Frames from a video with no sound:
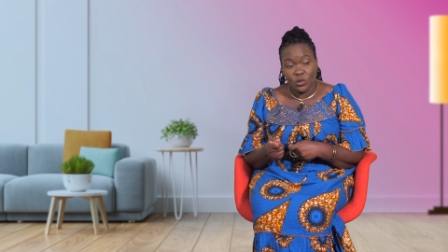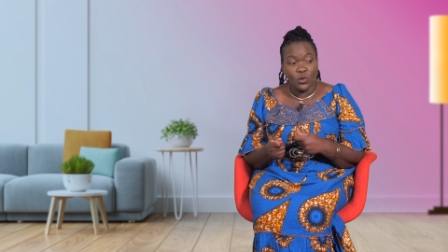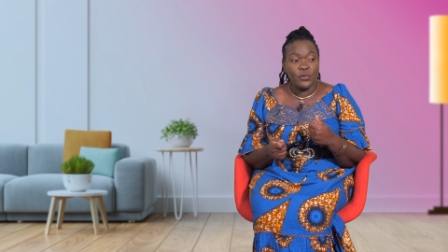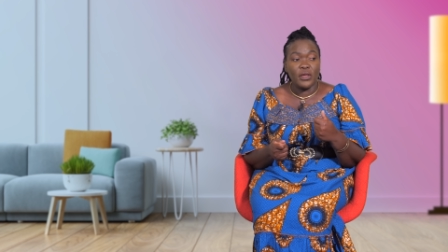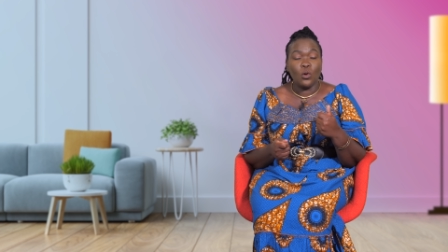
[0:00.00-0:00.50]

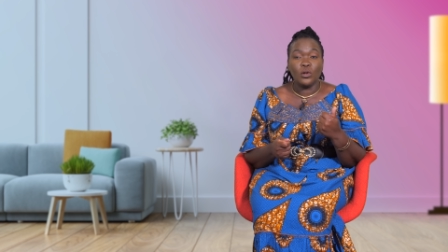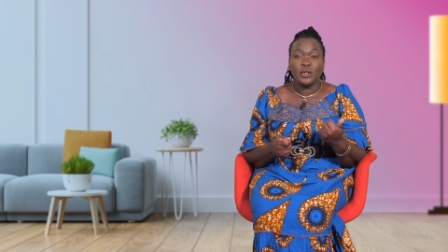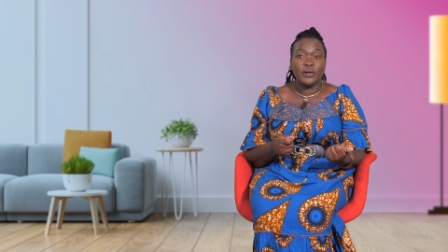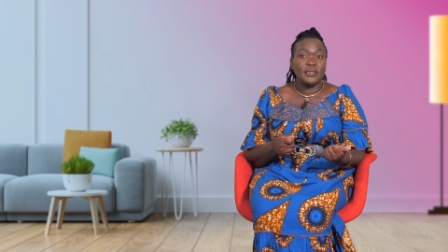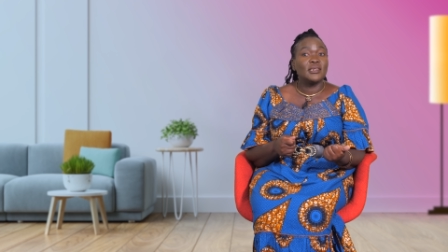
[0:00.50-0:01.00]
so the
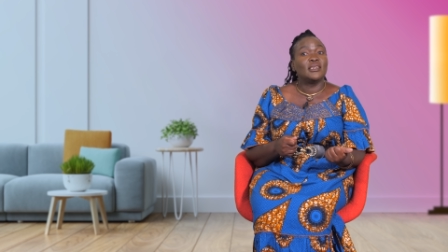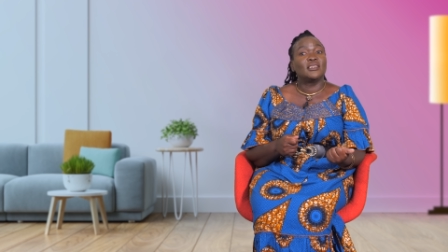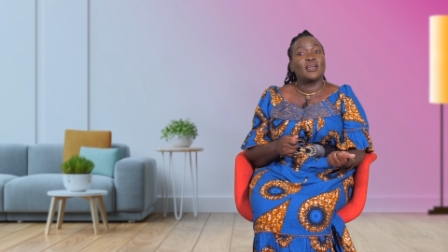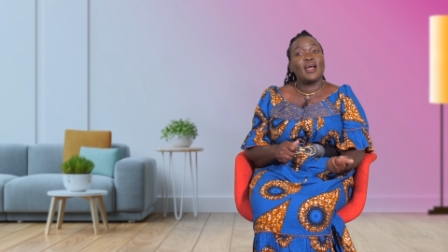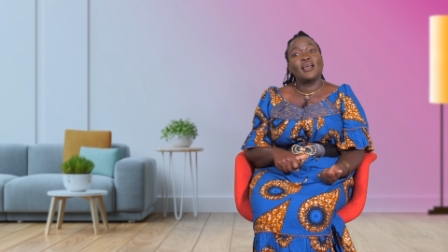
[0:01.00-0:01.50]
older one starts
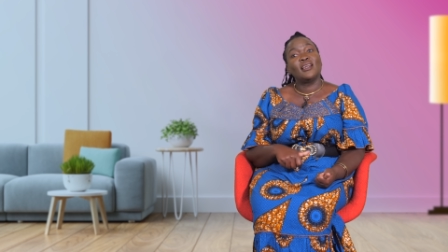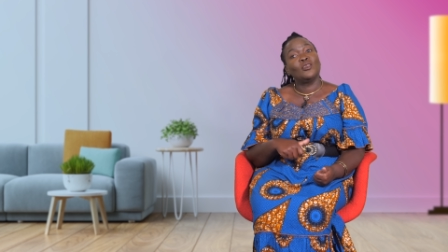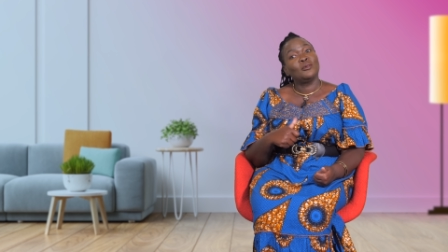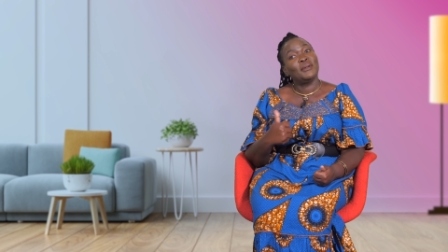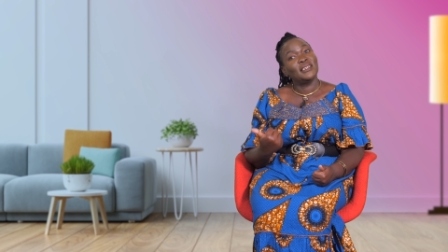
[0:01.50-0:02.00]
crying, and
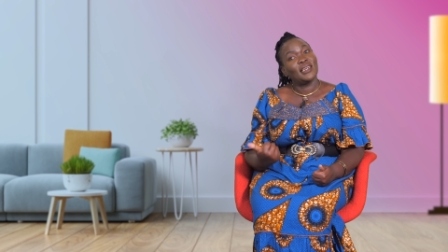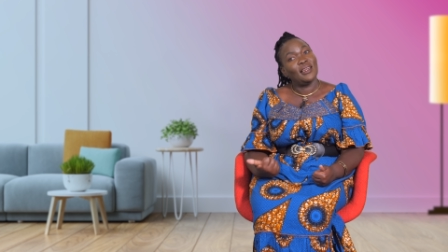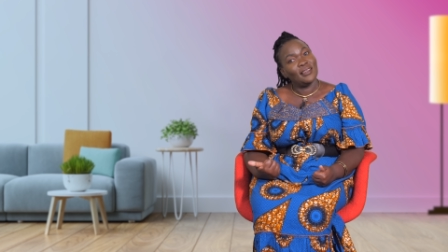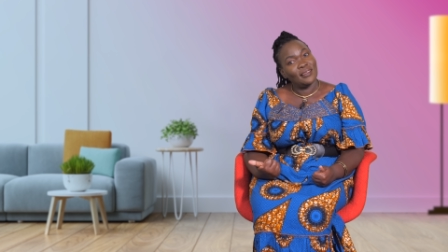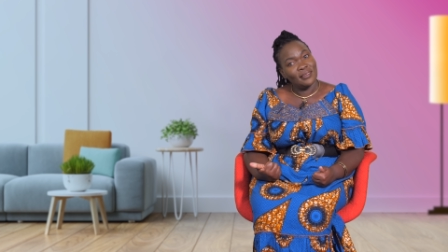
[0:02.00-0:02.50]

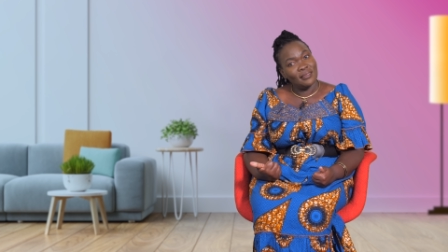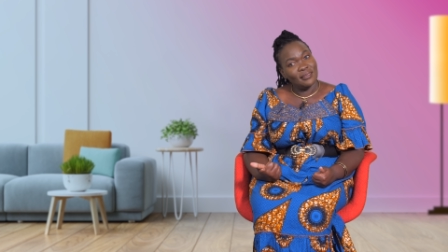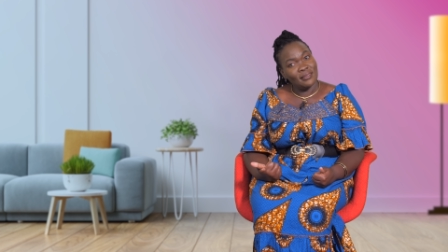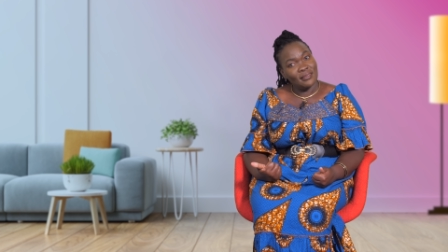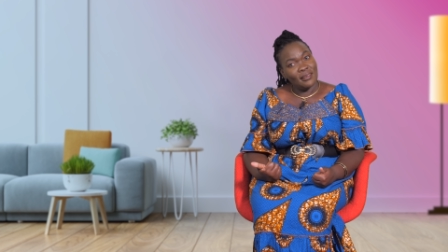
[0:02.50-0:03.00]
automatically,
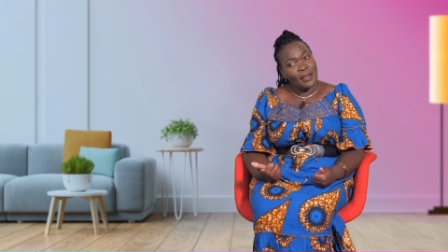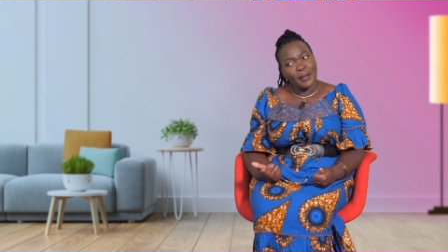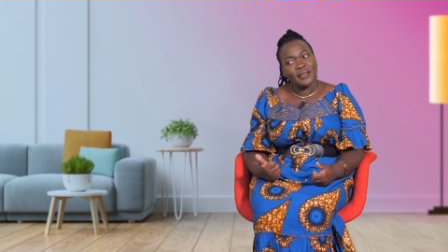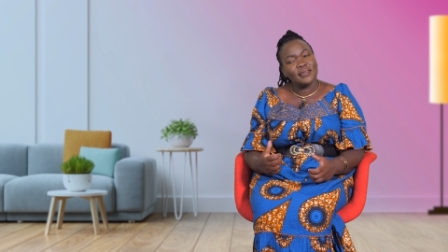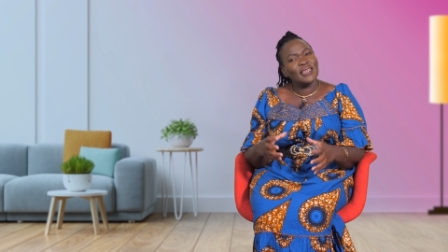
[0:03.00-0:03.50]

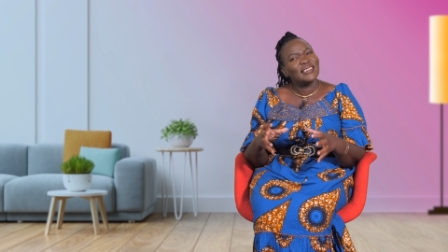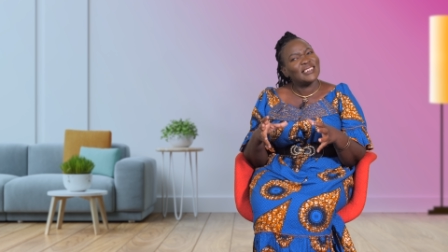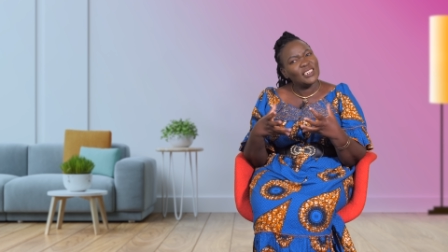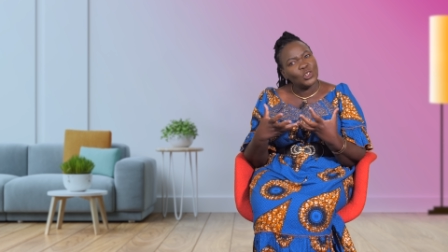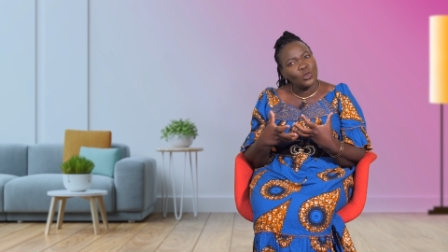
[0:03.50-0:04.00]
it's the
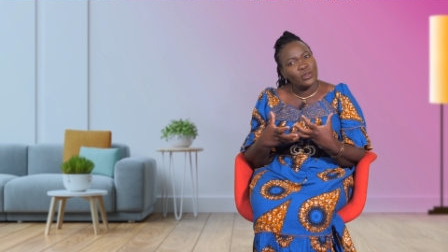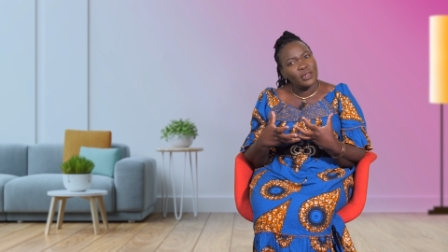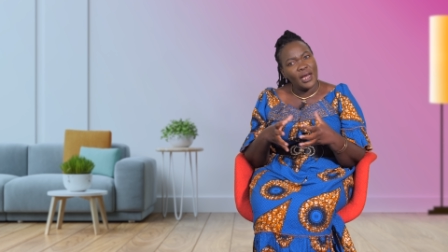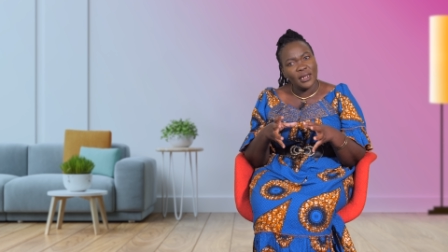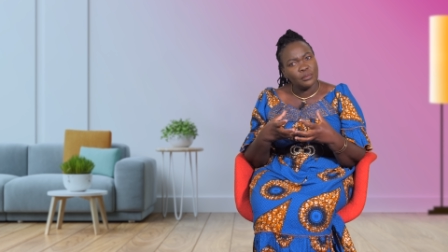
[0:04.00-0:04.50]
tension,
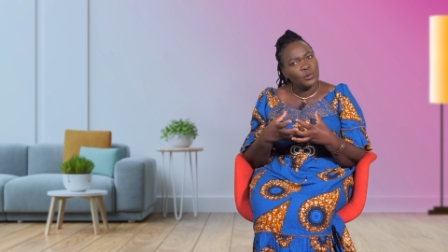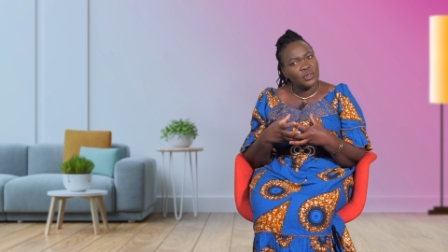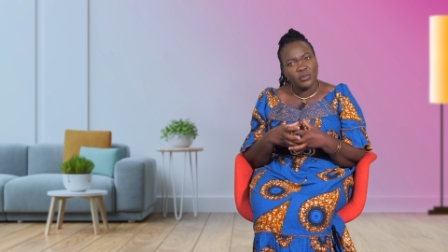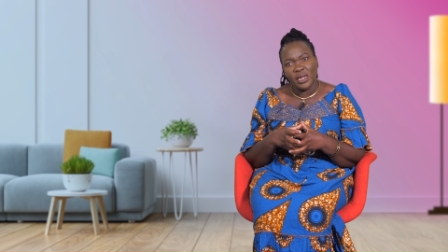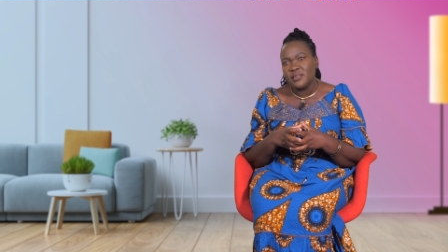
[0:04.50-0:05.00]
the
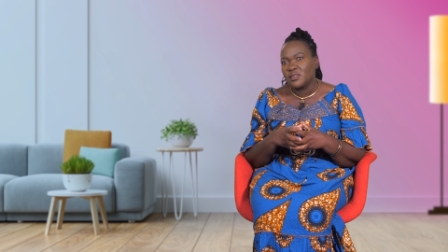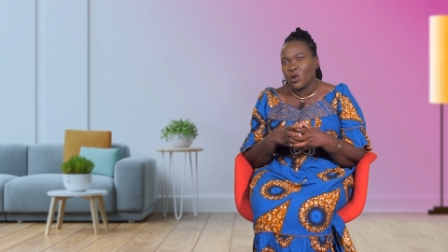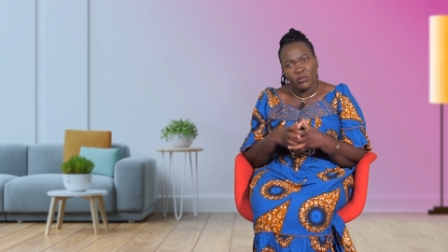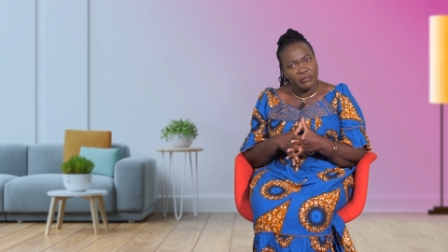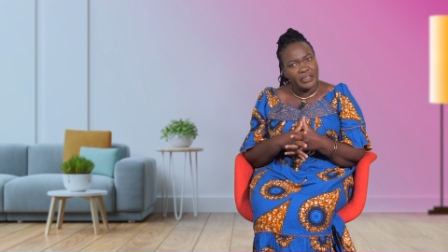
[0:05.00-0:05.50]
atmosphere is
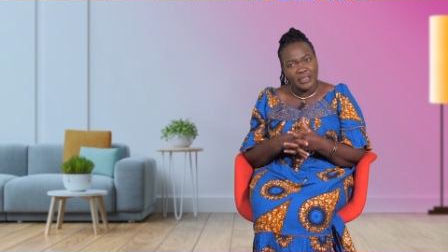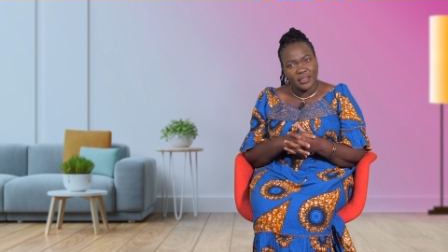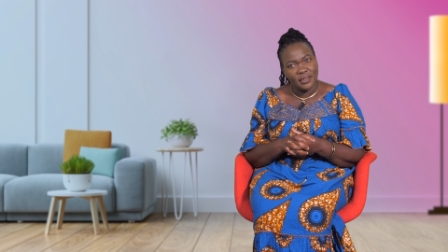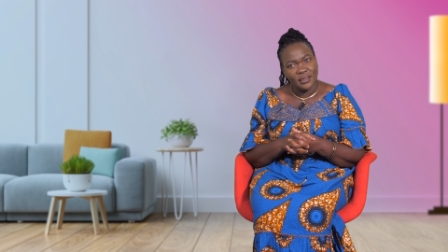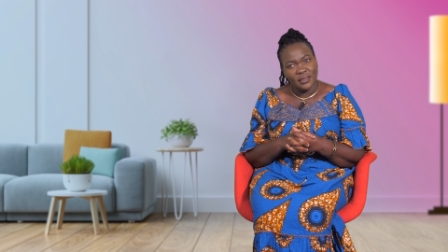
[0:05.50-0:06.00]

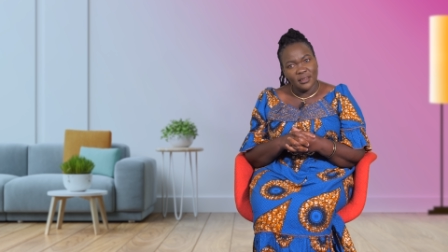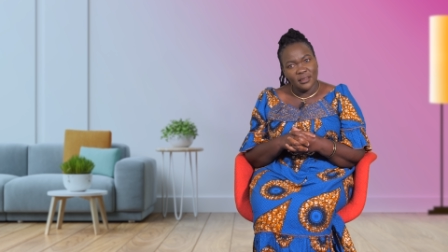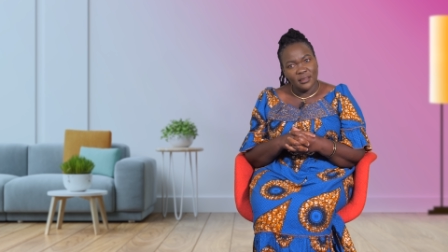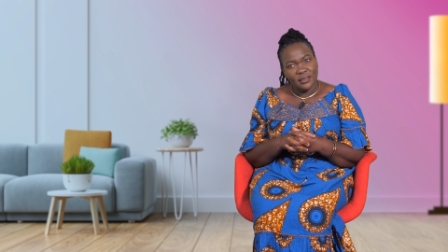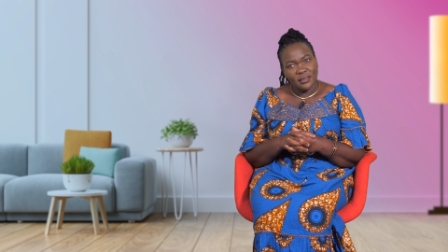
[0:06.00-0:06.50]
conflict.
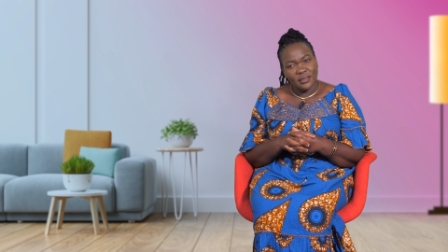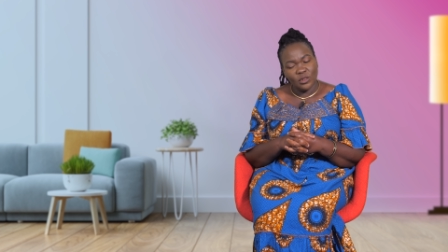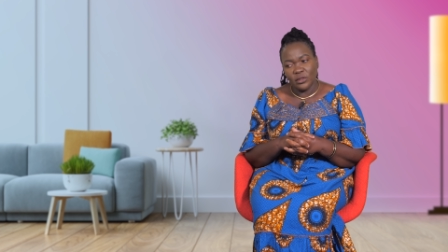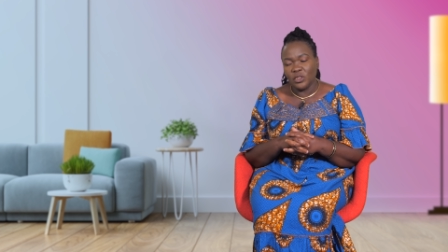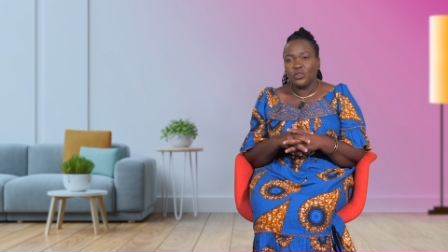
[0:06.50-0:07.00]

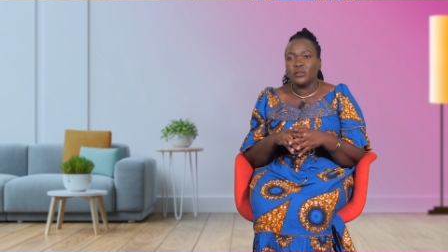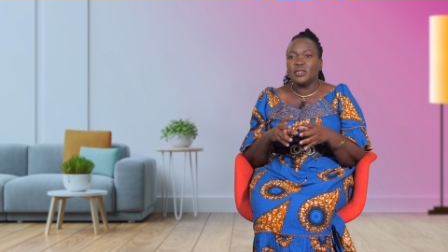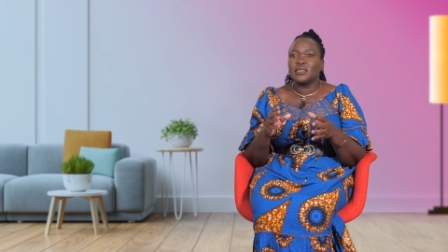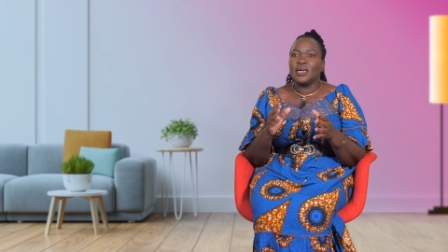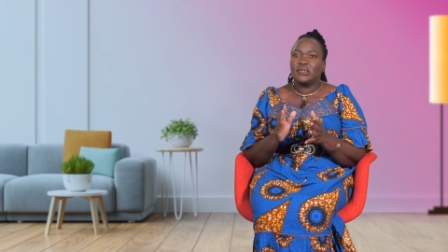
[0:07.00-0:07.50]
So the children
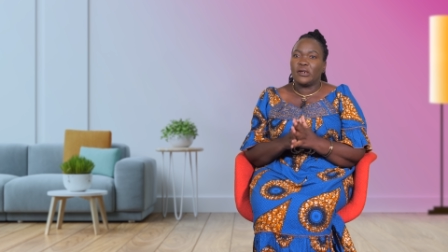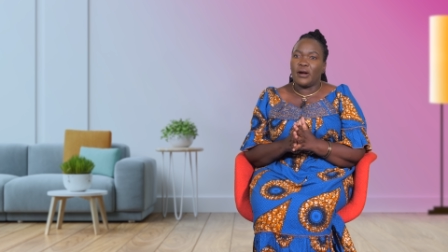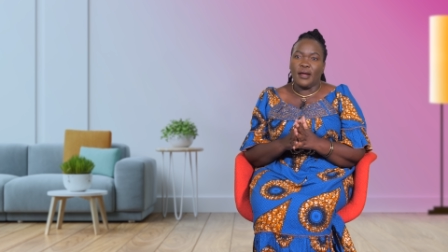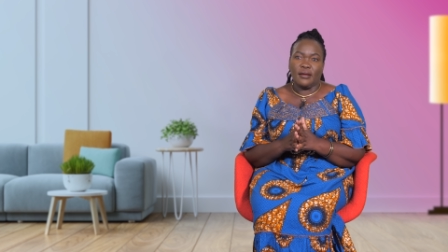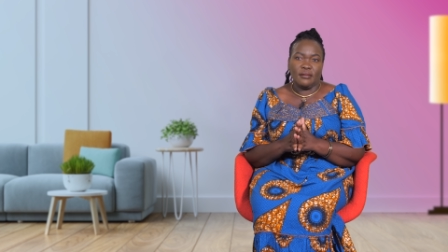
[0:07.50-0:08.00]
start
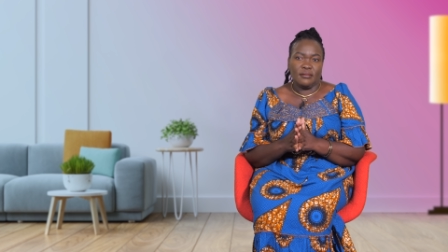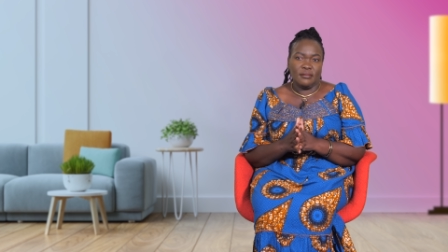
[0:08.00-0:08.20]
crying.